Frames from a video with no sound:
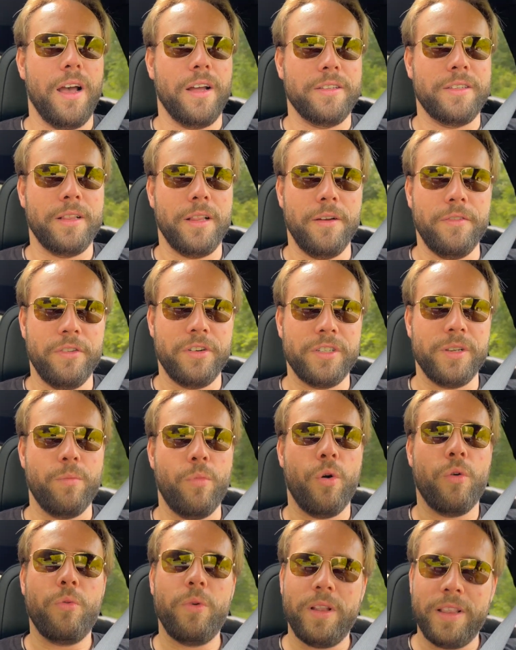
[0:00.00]
delivers a
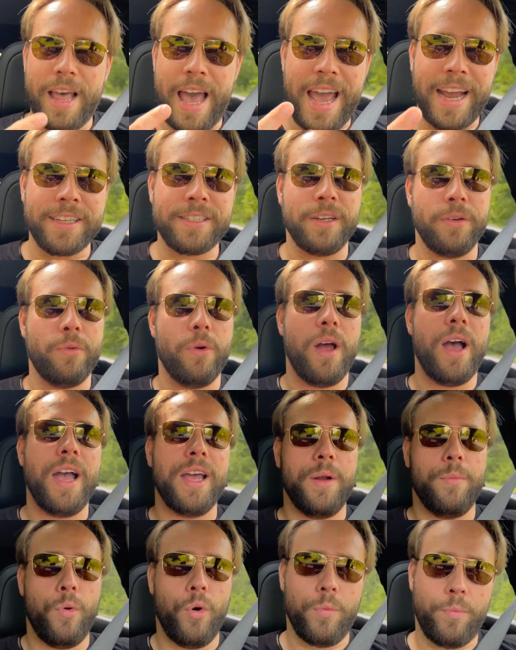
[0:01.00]
more relaxing
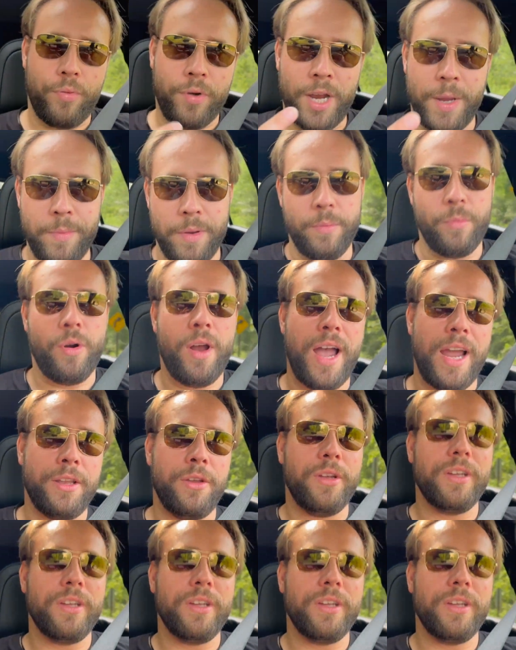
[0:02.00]
ride, a more premium ride.